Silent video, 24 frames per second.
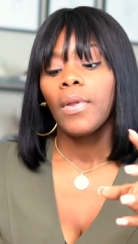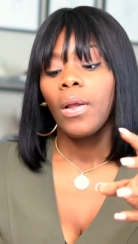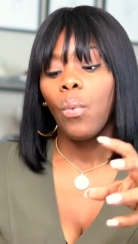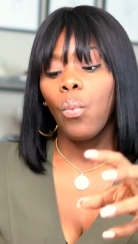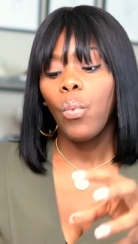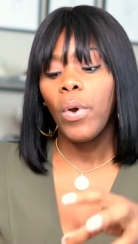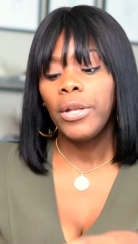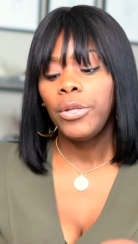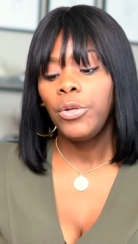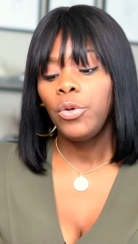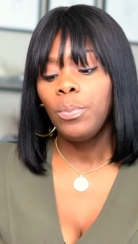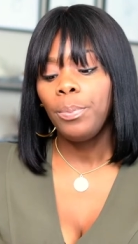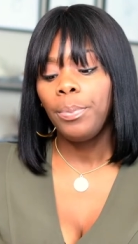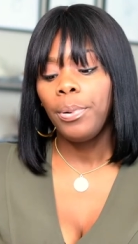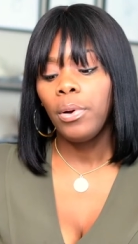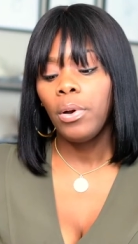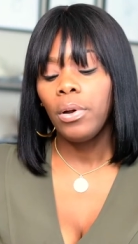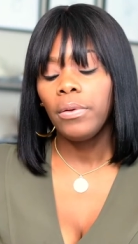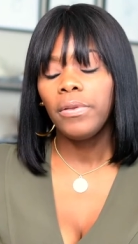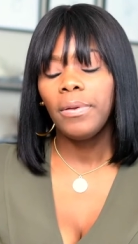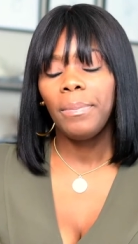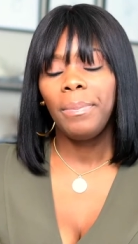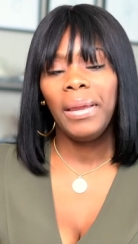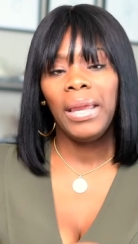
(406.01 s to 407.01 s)
when you
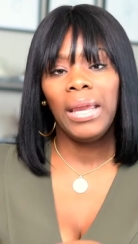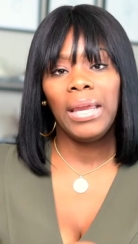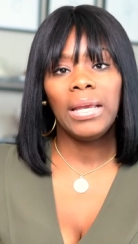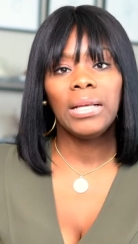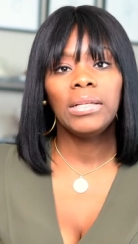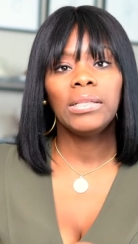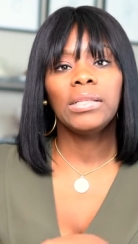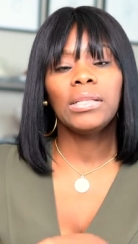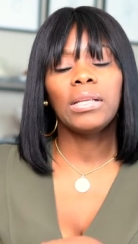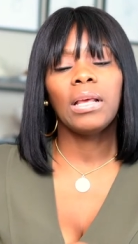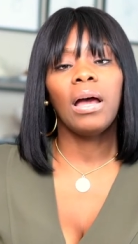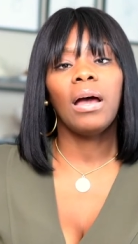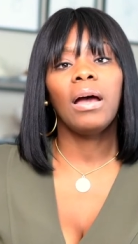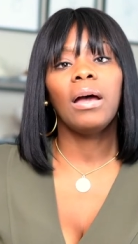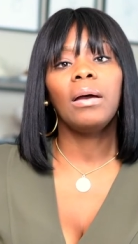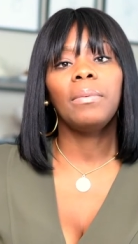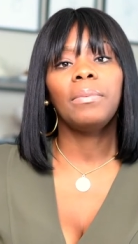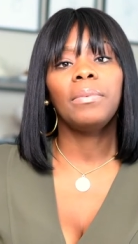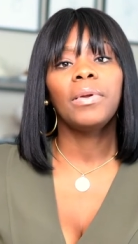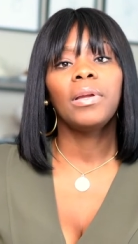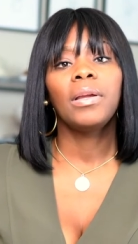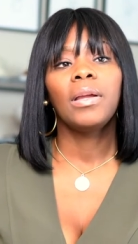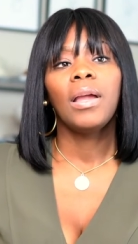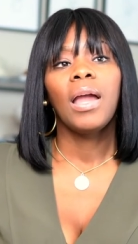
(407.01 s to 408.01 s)
pull the pants
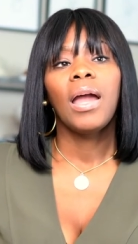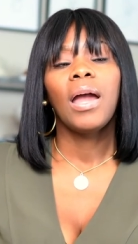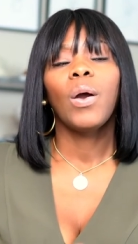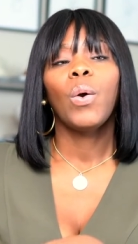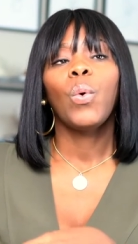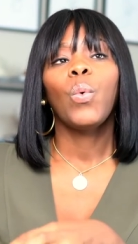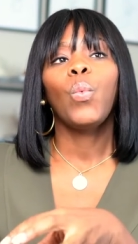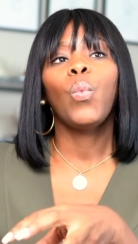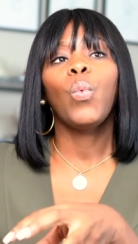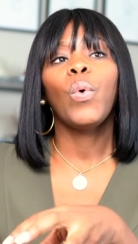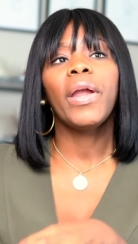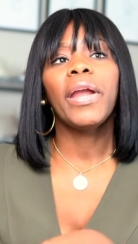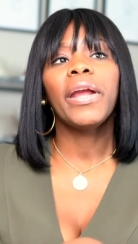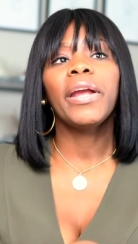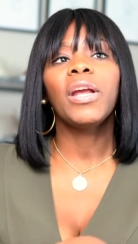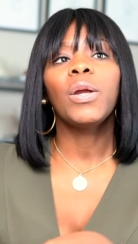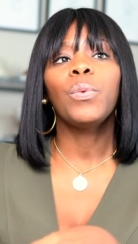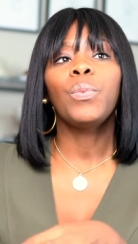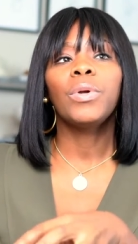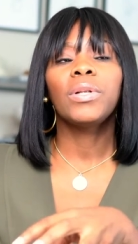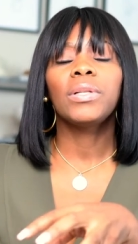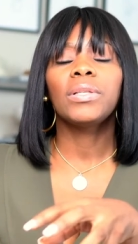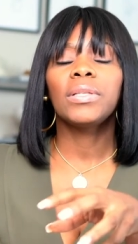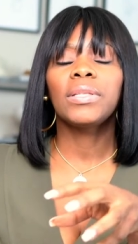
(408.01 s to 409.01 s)
up, where
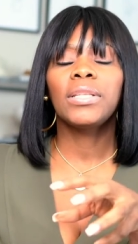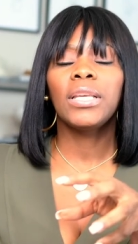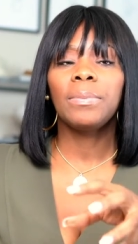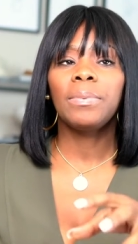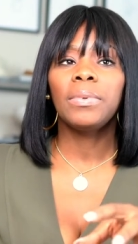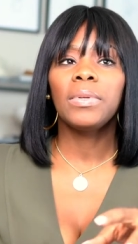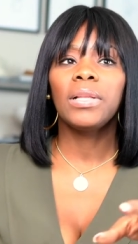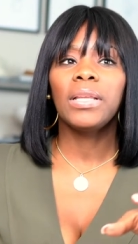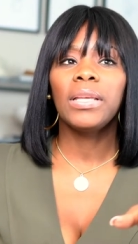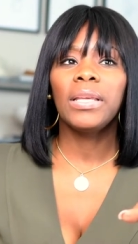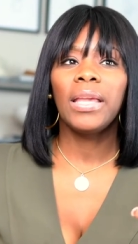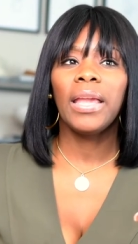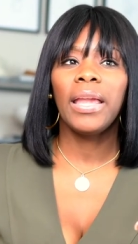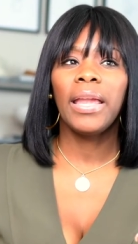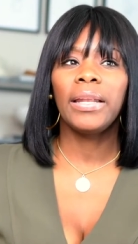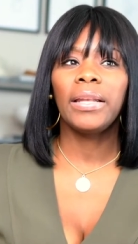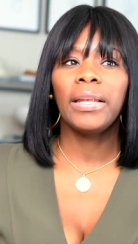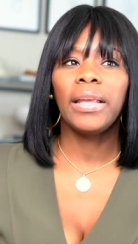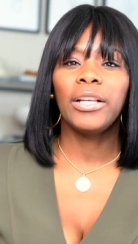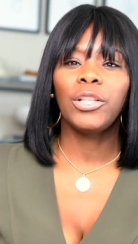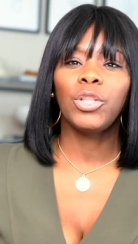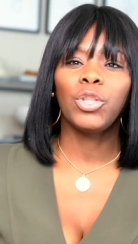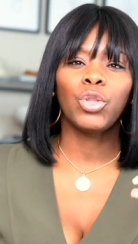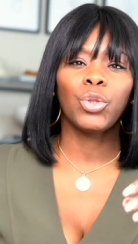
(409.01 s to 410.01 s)
it would typically
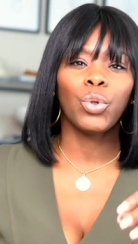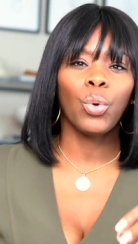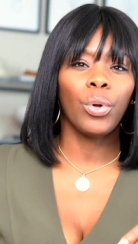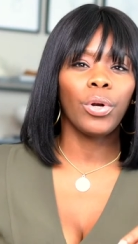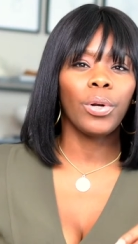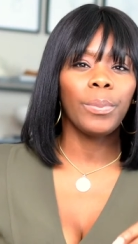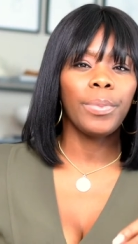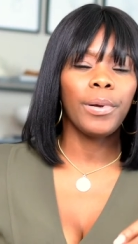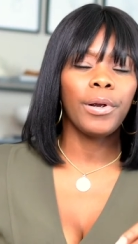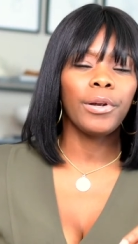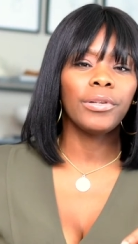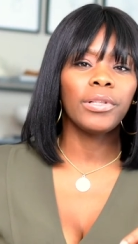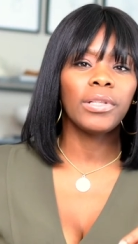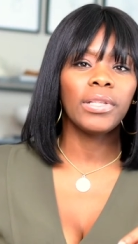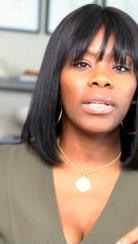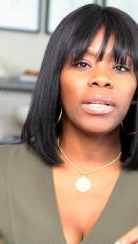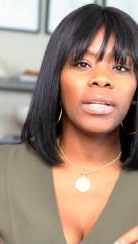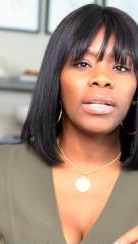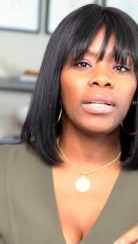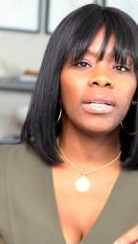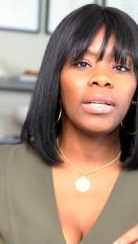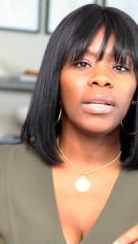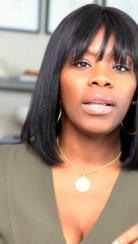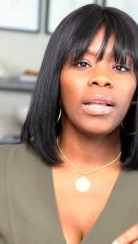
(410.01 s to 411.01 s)
hit a shorter
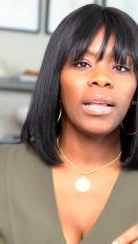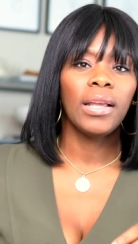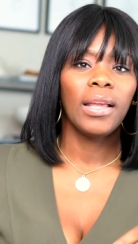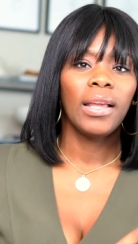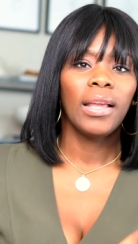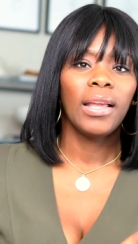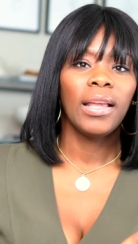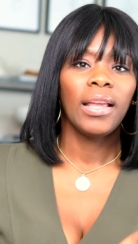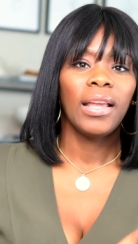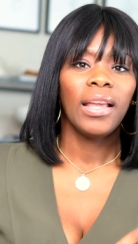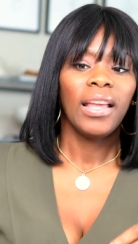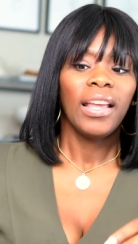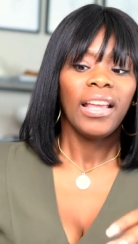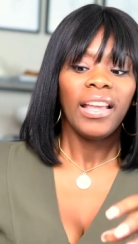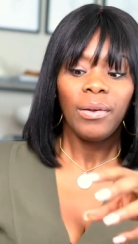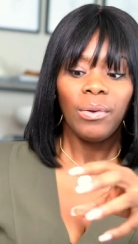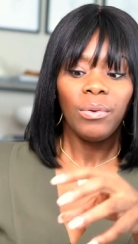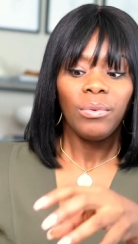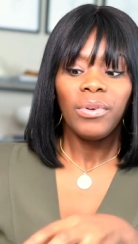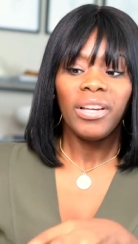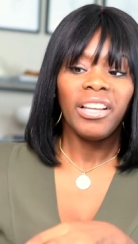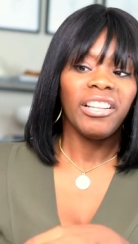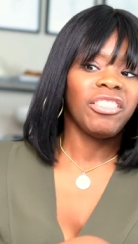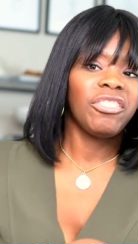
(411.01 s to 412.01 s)

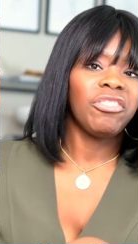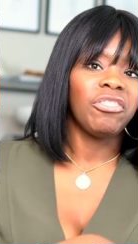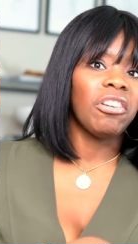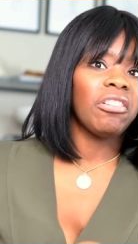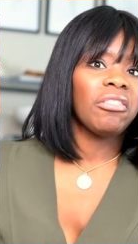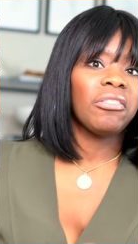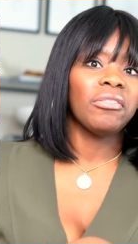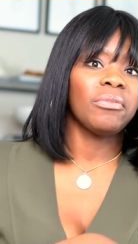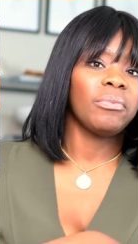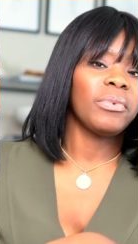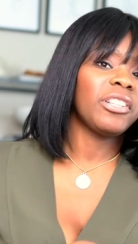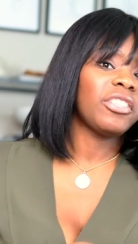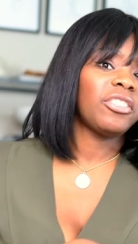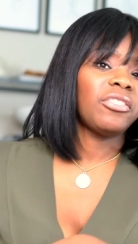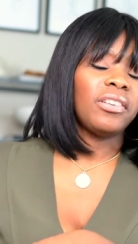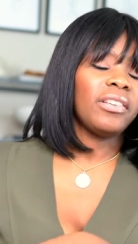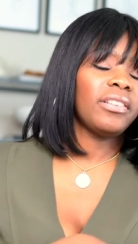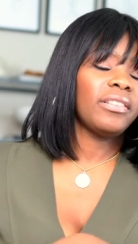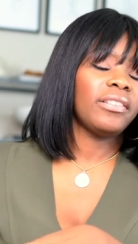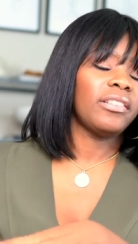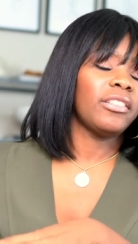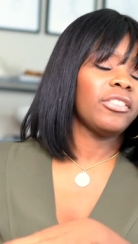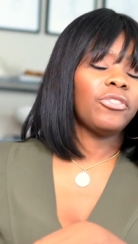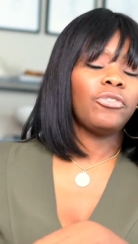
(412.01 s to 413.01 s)
person, it struggle, which
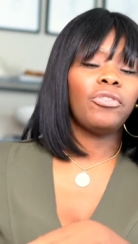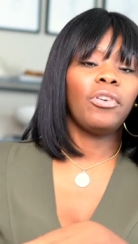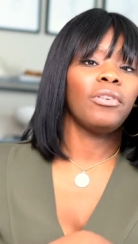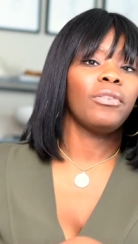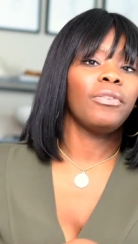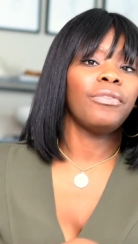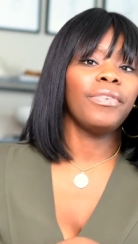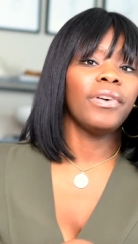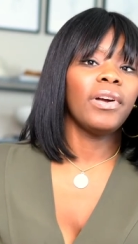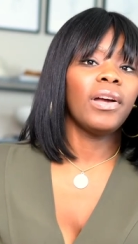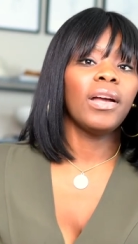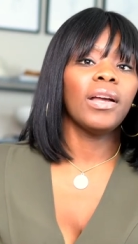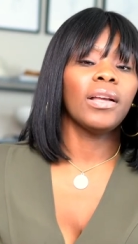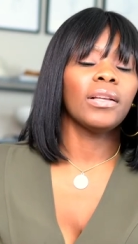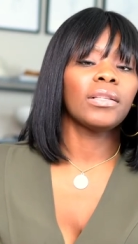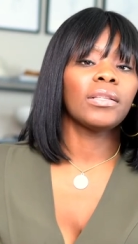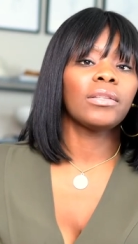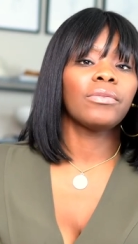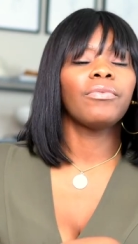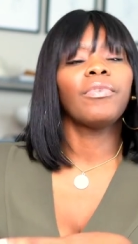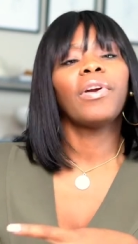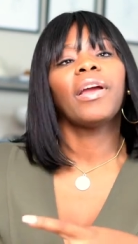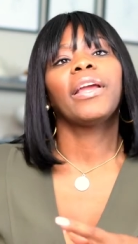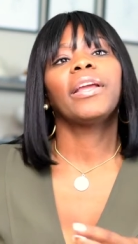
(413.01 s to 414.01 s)
is the struggle for us,
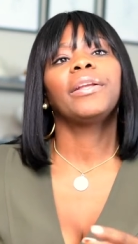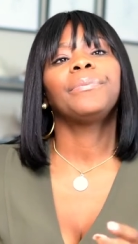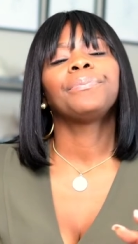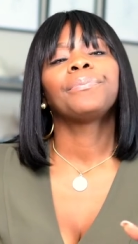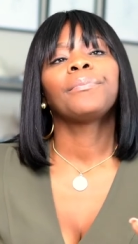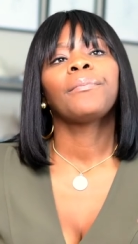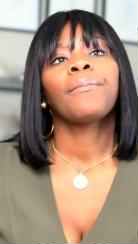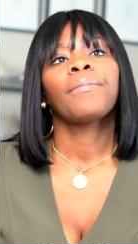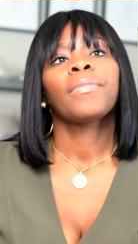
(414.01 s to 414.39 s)
right?